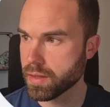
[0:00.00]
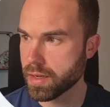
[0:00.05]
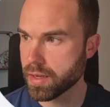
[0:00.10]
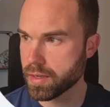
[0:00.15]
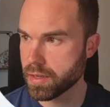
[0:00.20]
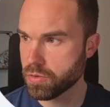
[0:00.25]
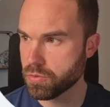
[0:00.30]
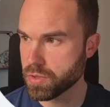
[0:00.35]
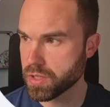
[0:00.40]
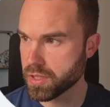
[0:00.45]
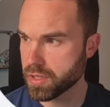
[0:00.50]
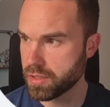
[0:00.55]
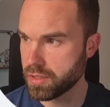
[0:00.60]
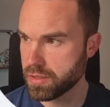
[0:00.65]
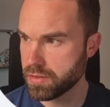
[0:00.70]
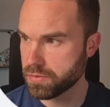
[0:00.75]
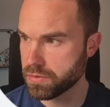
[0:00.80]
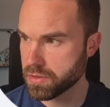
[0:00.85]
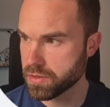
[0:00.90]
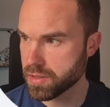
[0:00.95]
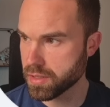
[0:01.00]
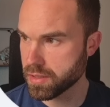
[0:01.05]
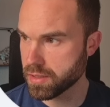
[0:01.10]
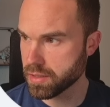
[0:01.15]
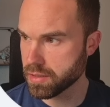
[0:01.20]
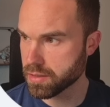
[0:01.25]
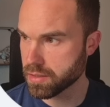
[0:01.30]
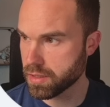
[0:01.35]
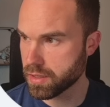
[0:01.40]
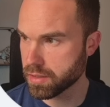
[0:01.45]
And now we can leave the
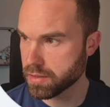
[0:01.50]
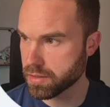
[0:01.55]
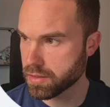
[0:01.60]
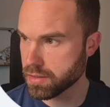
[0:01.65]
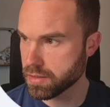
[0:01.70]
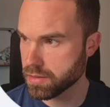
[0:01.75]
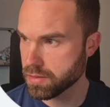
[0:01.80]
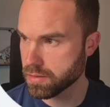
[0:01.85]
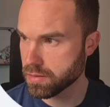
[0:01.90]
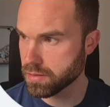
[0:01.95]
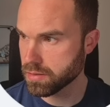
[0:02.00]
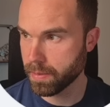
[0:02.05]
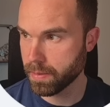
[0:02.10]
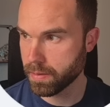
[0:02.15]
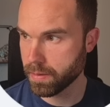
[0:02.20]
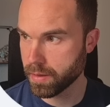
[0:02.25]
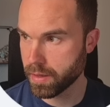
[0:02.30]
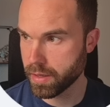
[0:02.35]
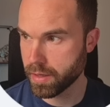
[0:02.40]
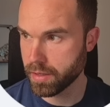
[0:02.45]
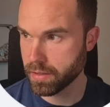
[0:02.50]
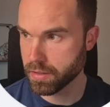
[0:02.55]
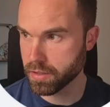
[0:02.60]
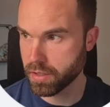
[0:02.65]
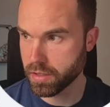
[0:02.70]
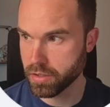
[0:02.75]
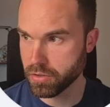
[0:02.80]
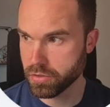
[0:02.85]
settings like this and click on